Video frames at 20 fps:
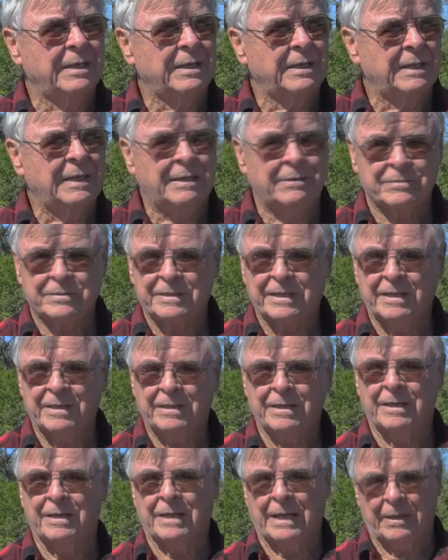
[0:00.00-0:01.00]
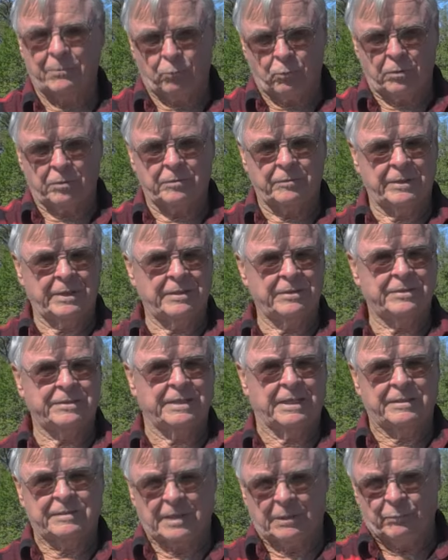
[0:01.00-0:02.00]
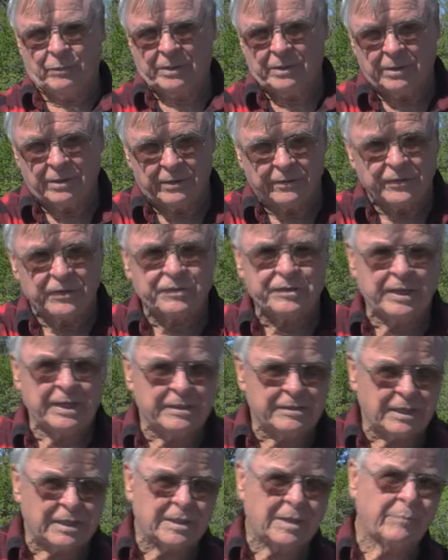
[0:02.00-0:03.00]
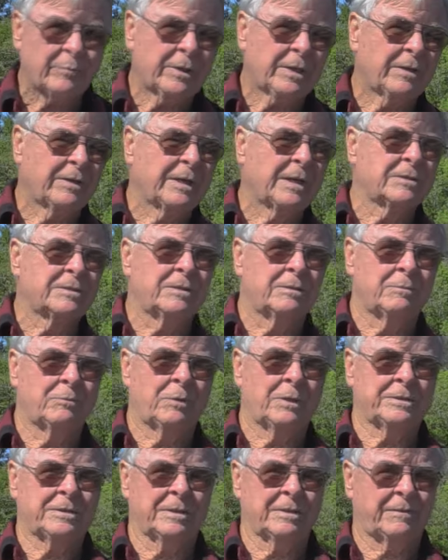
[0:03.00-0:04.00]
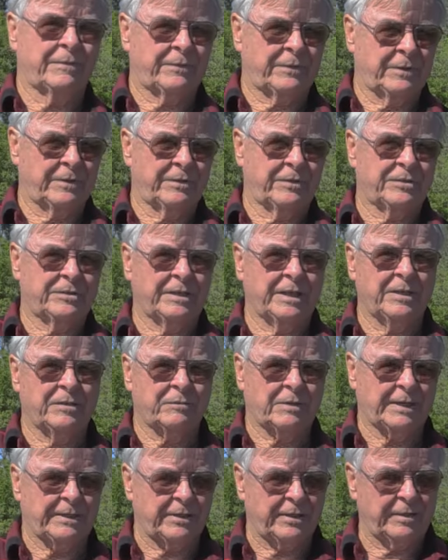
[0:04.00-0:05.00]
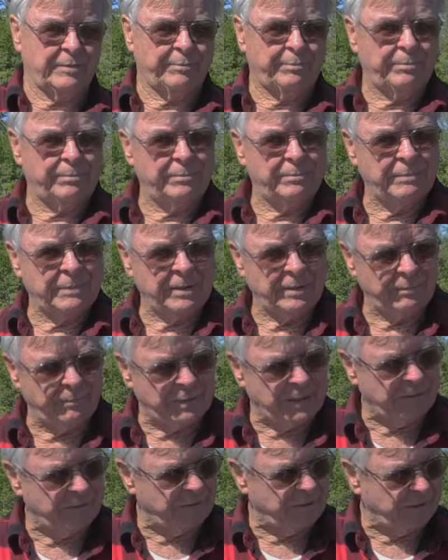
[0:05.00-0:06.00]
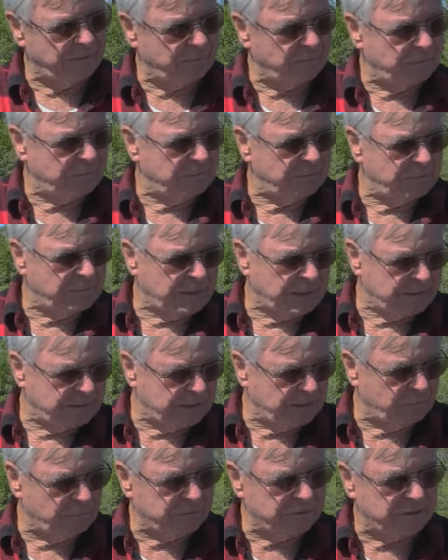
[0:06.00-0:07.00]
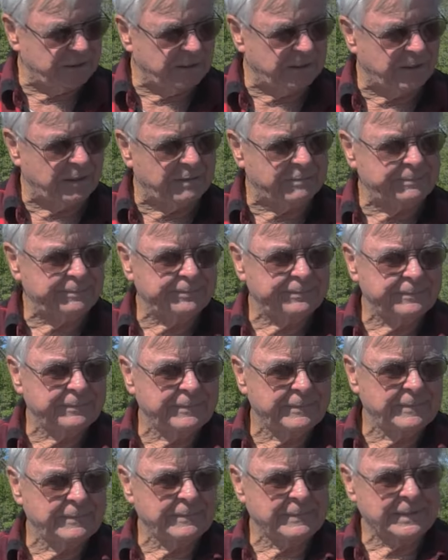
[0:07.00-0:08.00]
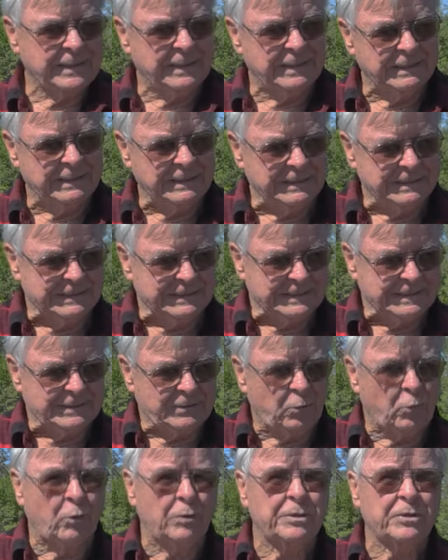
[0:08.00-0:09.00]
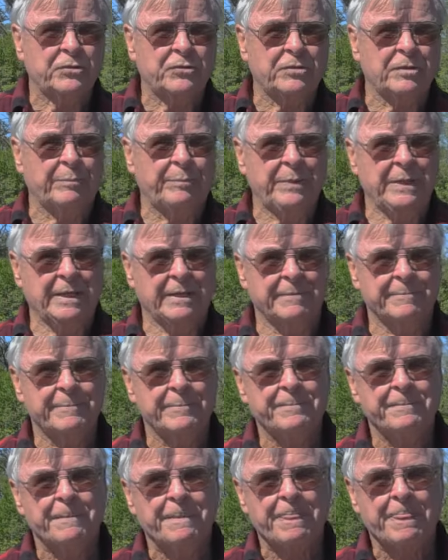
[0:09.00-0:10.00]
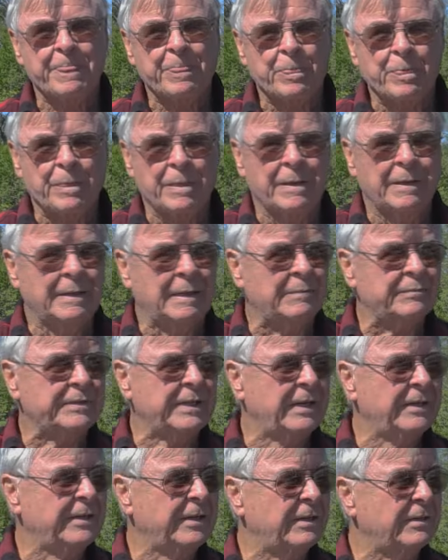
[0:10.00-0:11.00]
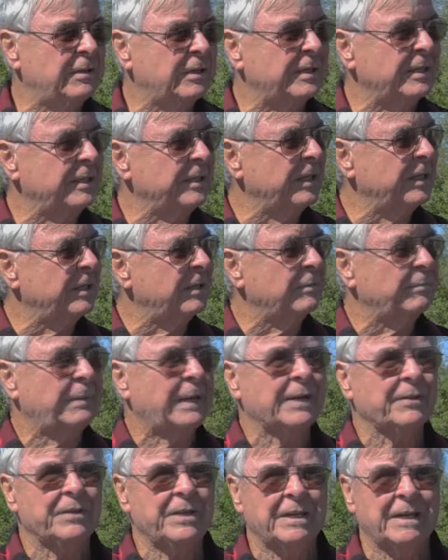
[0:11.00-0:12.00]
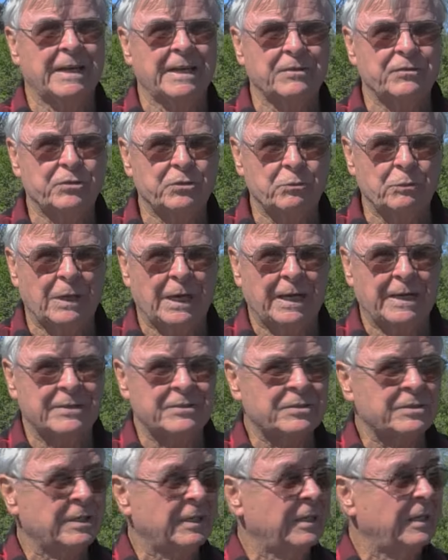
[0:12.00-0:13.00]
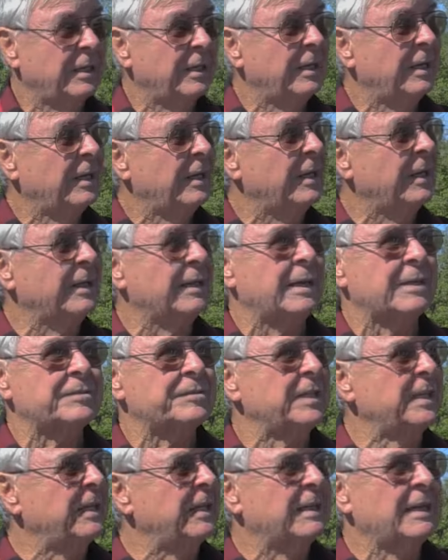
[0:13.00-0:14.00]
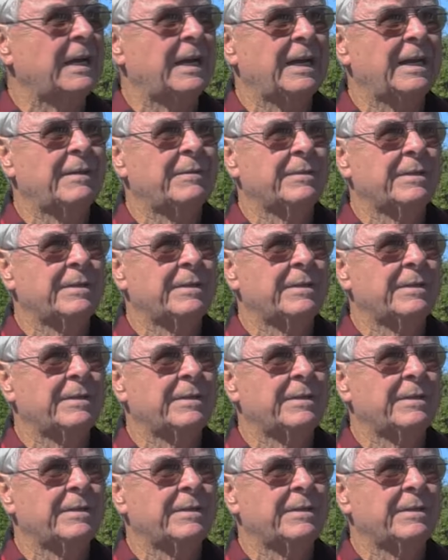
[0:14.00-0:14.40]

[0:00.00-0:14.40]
I was standing there, I had walked around the stage, I'd went under the stage, I'd come around, I was watching the front of the stage. Right there, right there was the orchestra pit. And I'm standing there looking, you know, back then I had 2 eyes, and I seen a guy